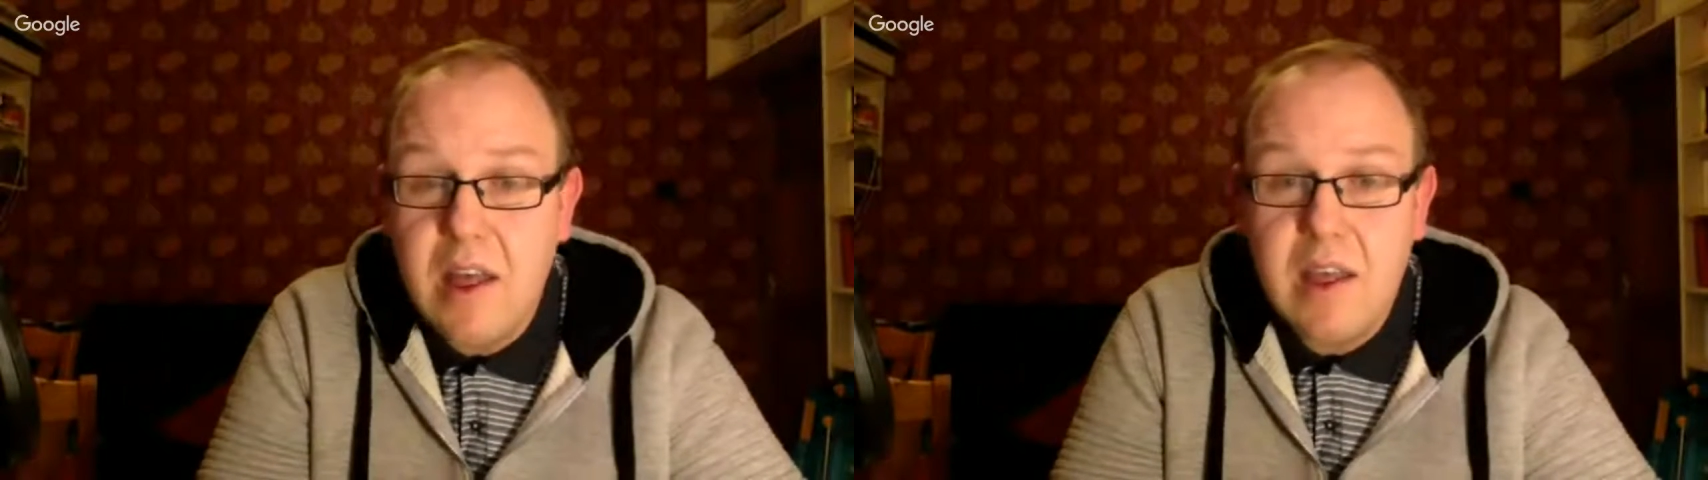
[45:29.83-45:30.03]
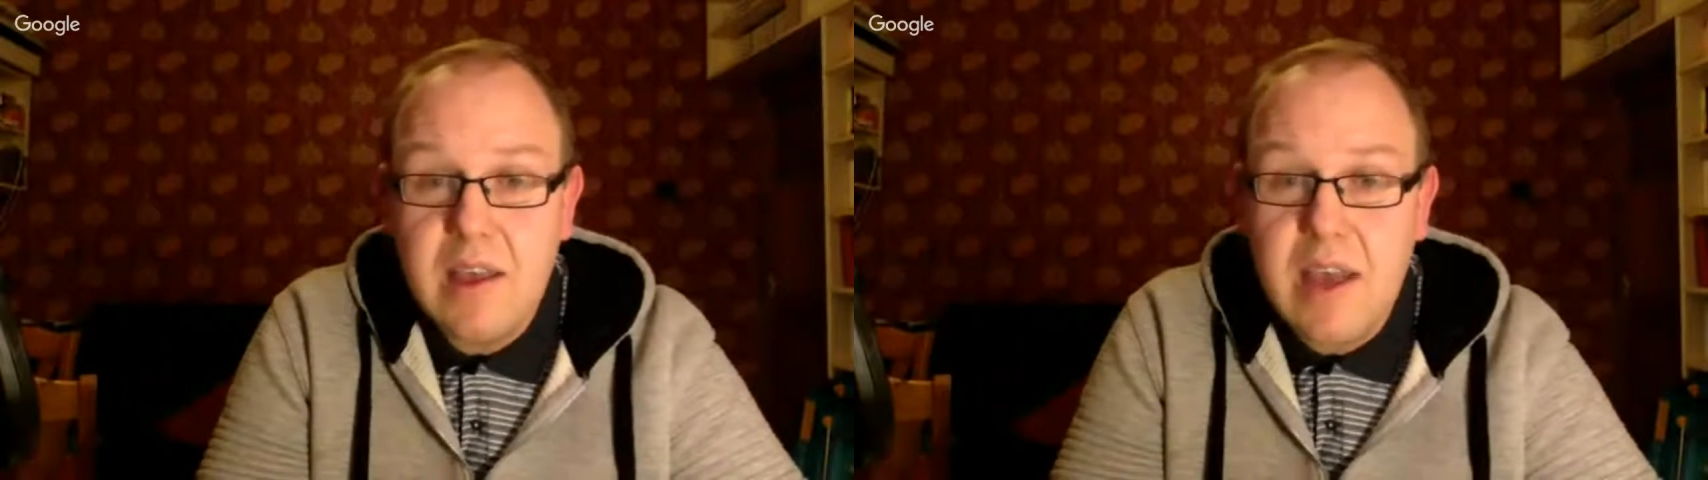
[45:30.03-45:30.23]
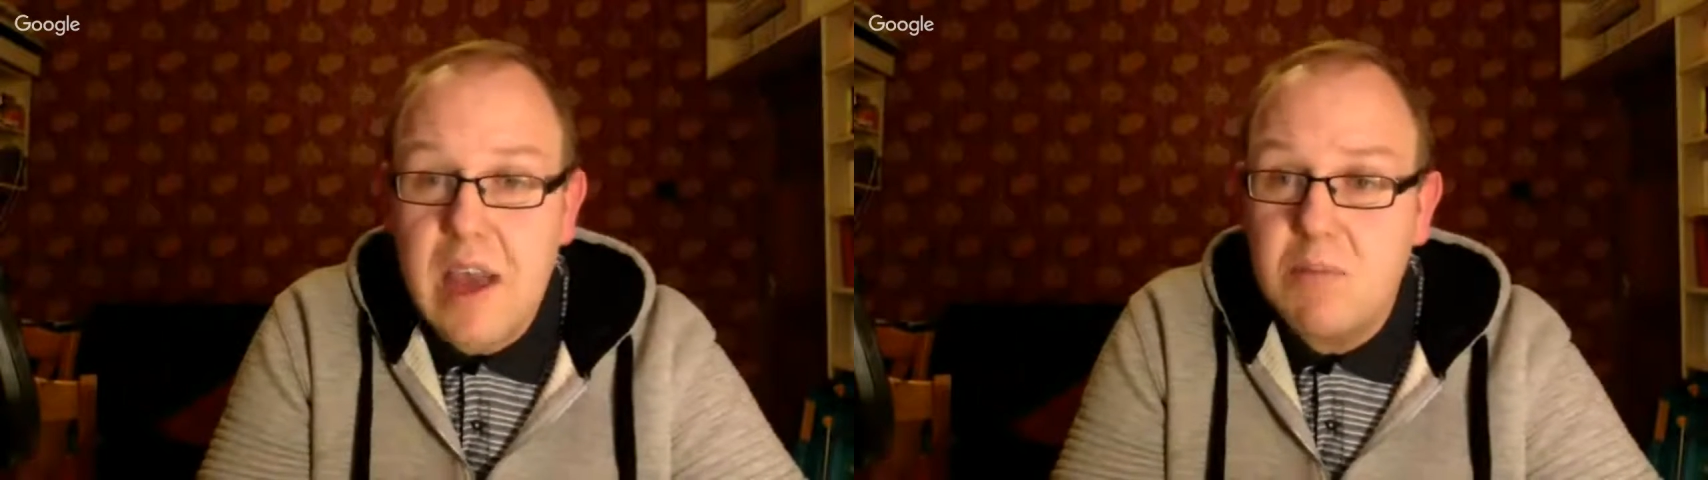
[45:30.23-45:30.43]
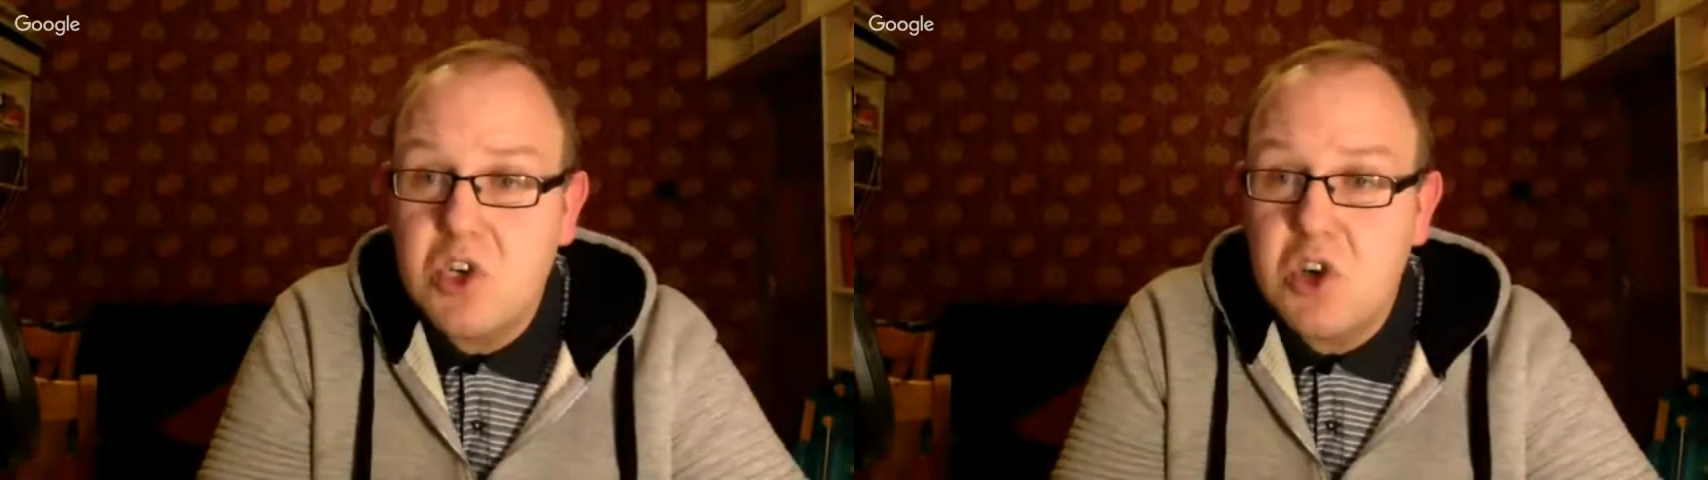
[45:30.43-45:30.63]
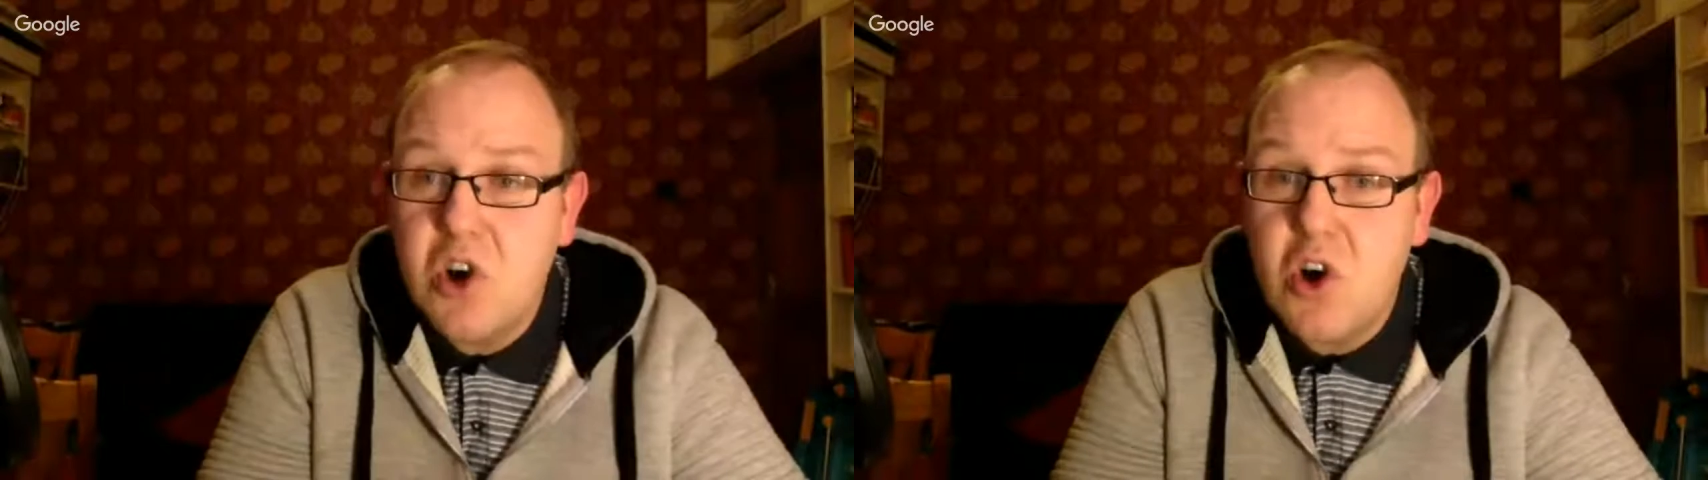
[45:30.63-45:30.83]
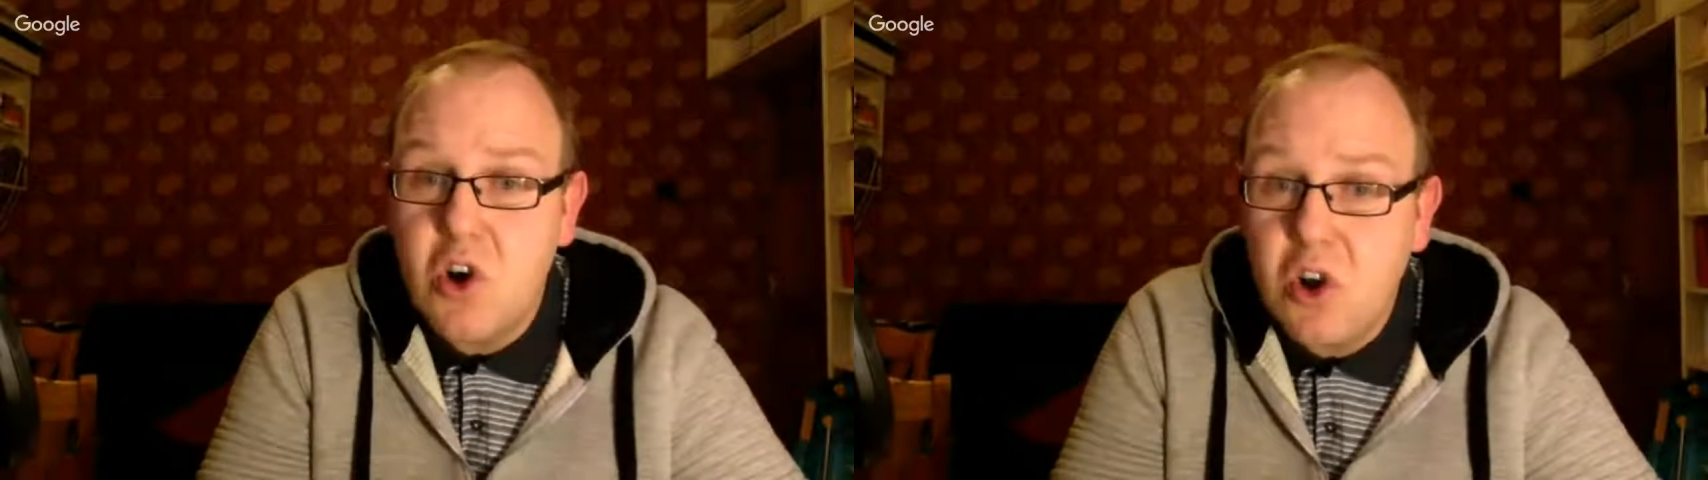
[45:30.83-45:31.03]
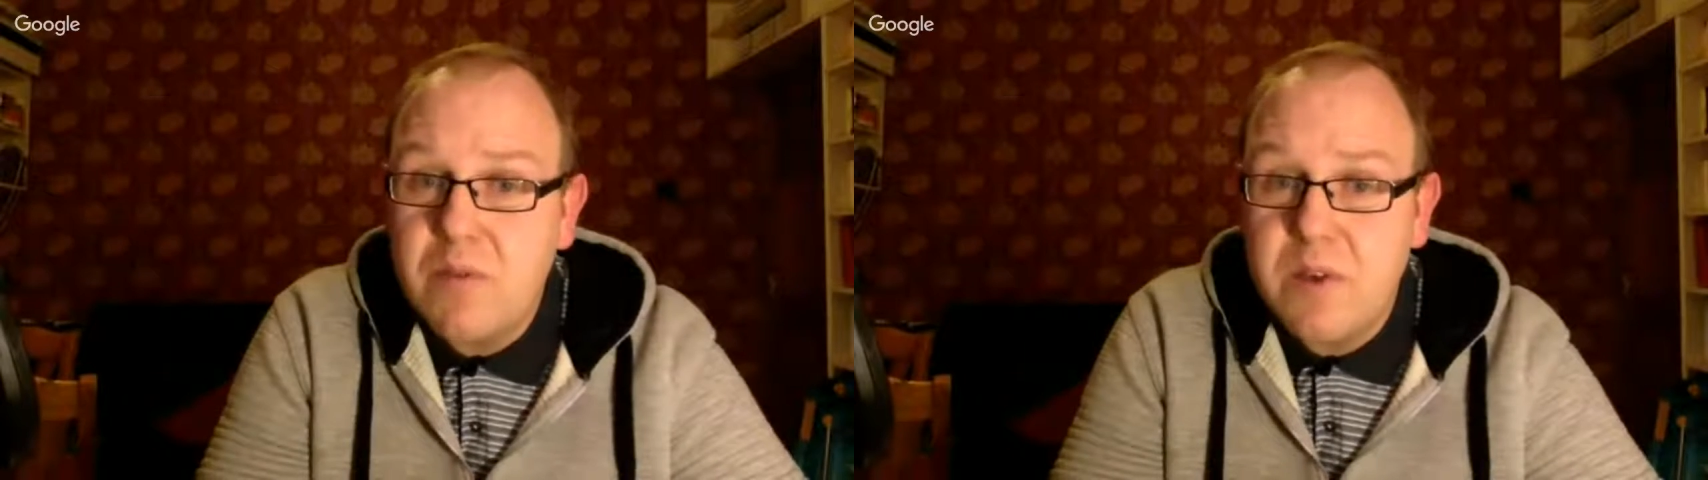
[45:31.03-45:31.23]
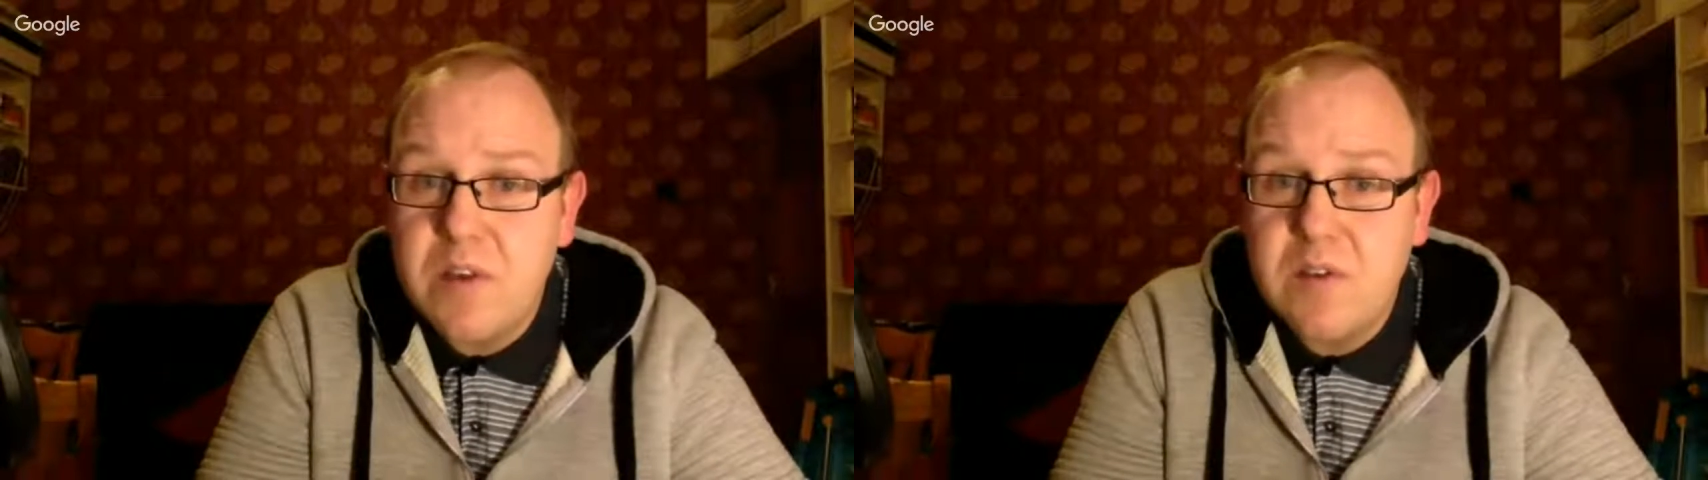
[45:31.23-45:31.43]
yeah, I'm sure all of
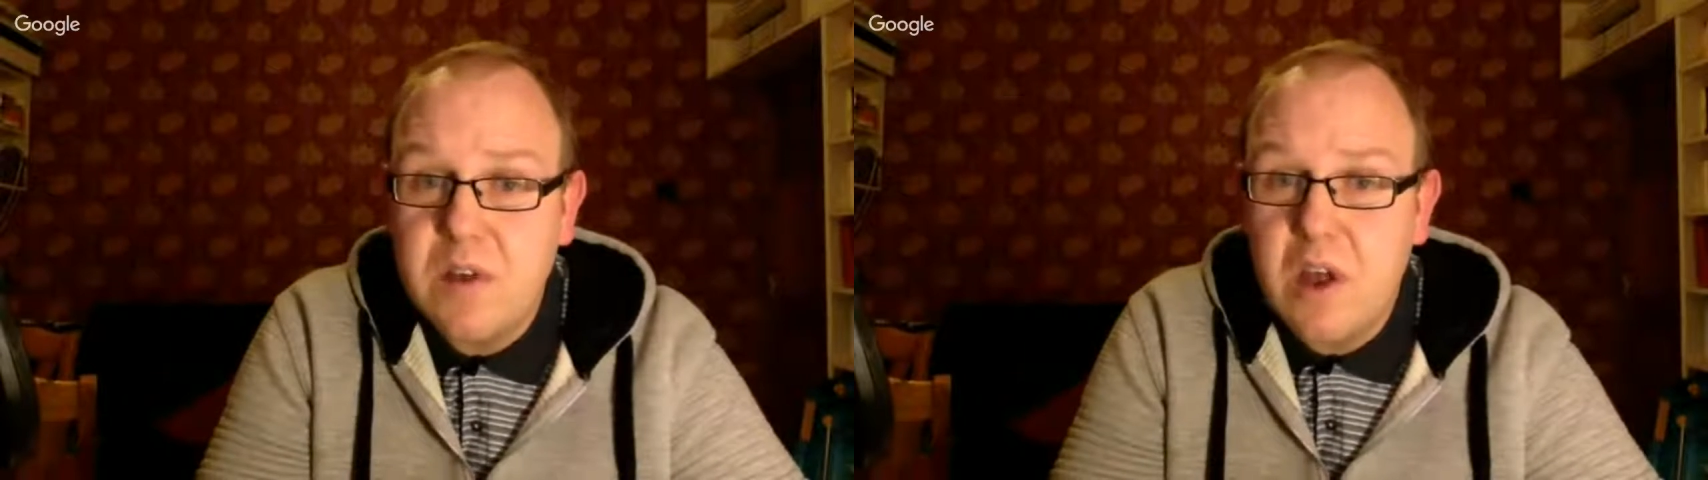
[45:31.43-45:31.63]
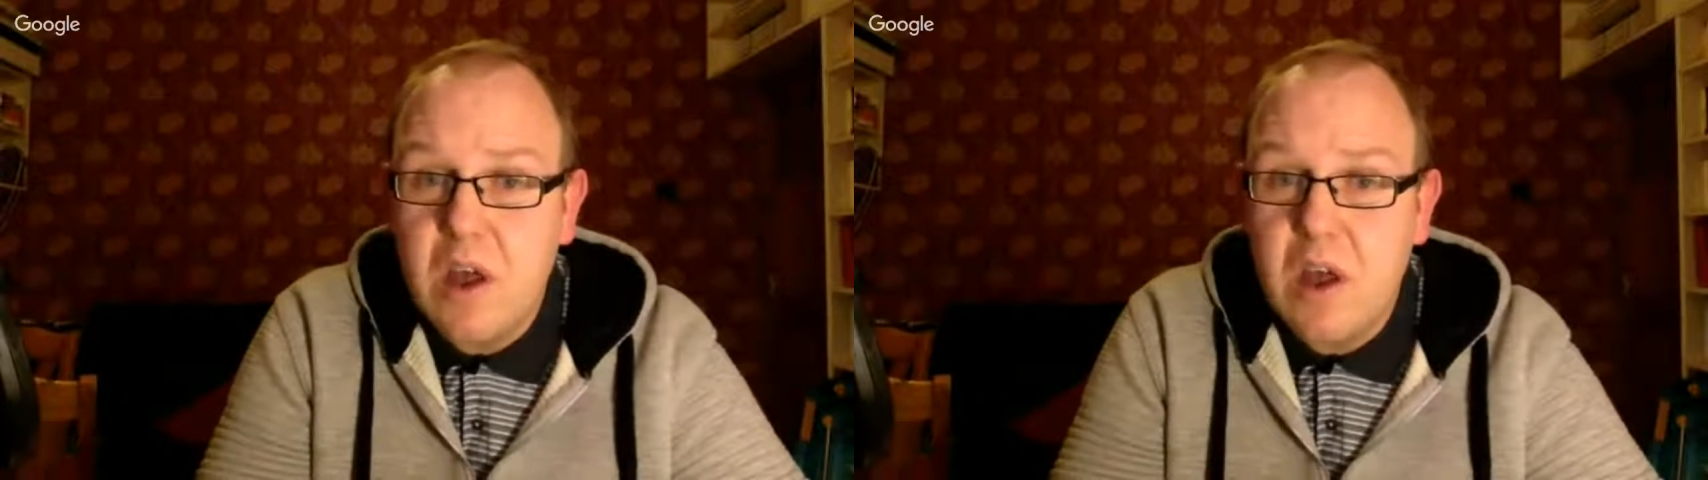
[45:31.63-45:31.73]
us